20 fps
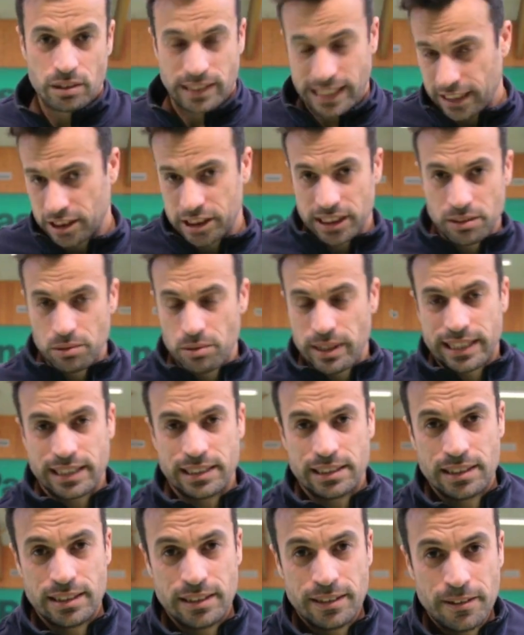Catching the
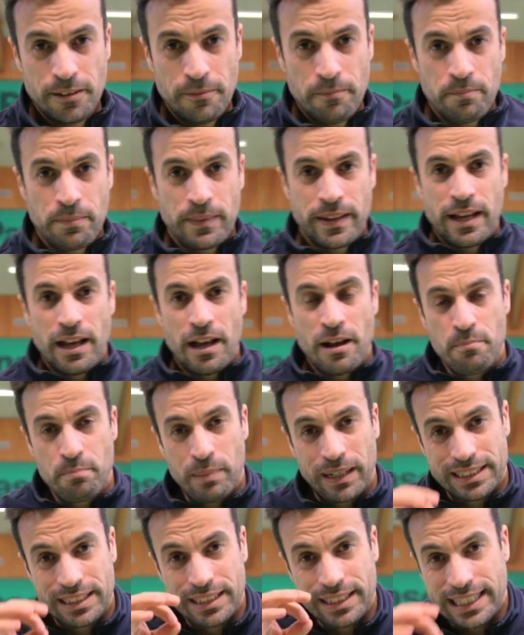racket.
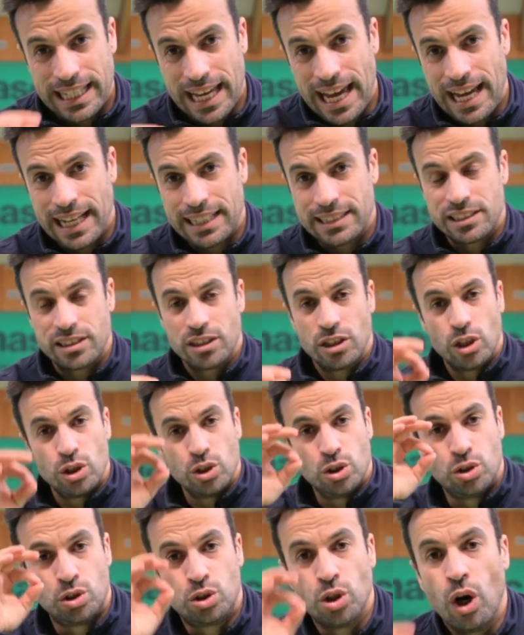But in the end,
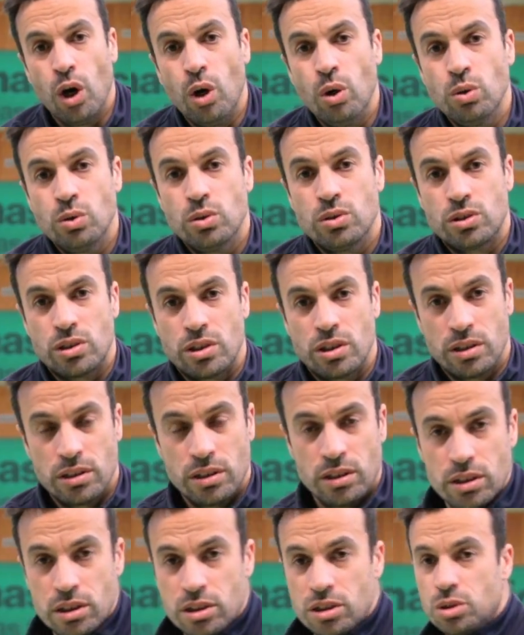don't
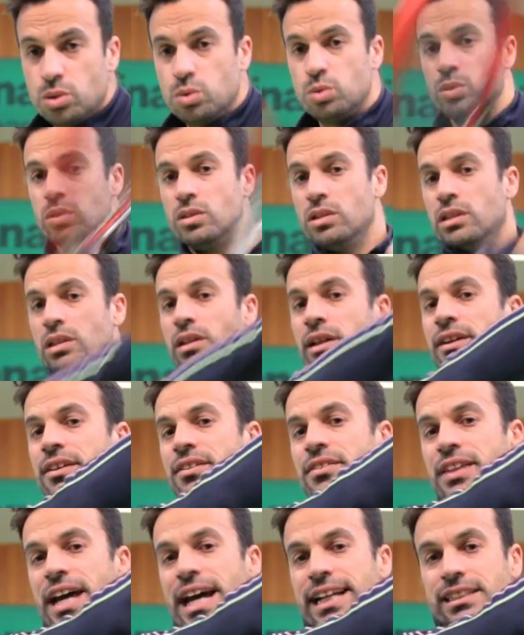do
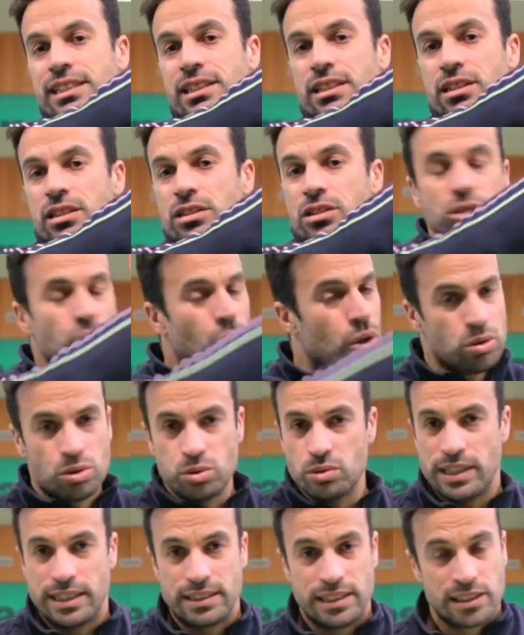that. Don't
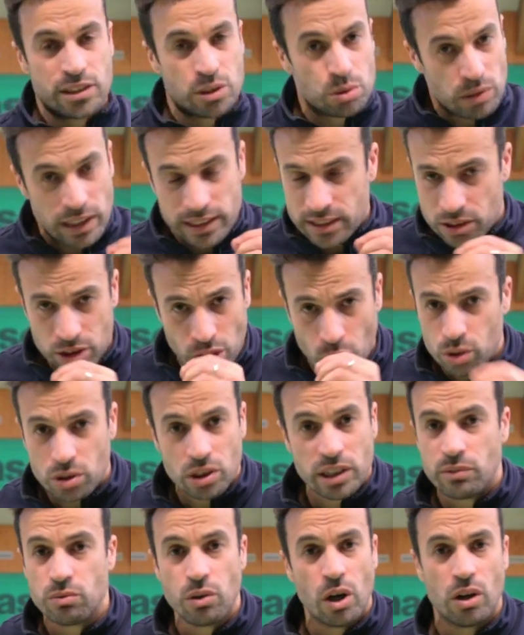do that. It's
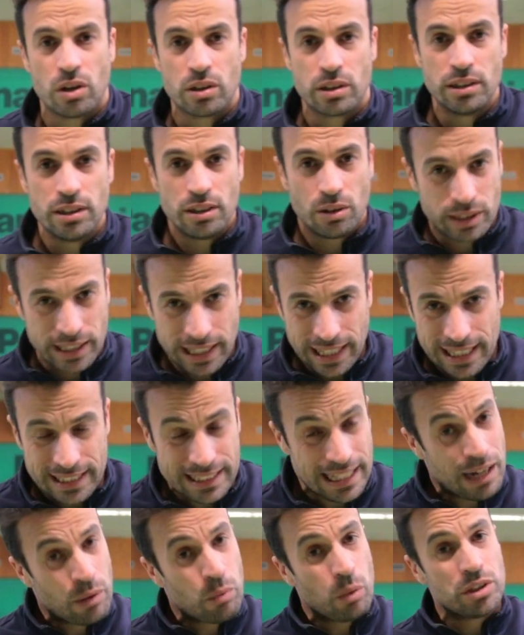totally wrong, okay?
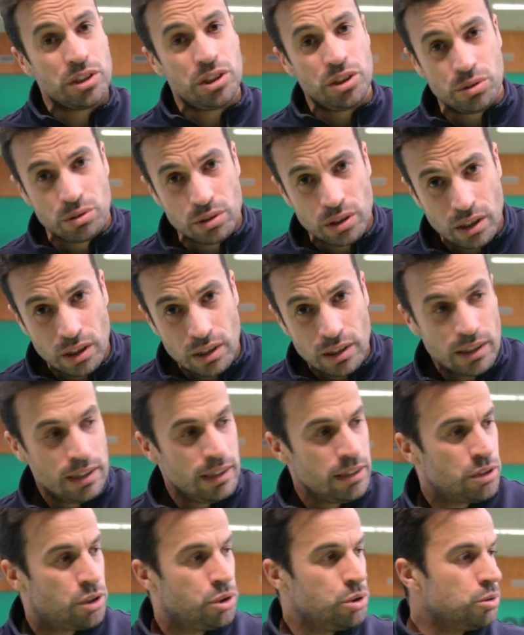And I want you
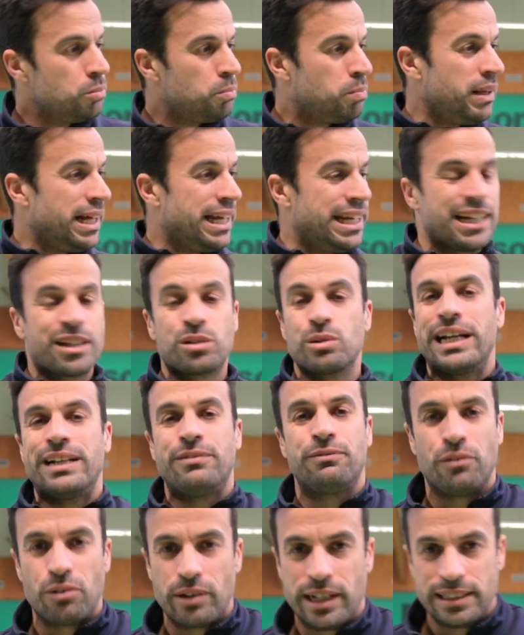to play a
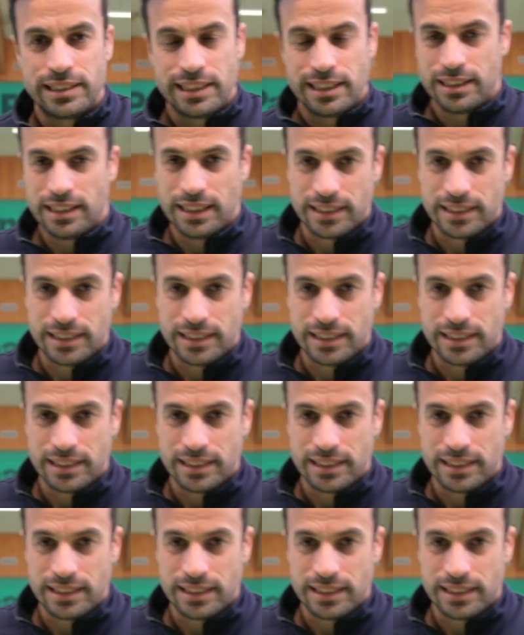great forehand.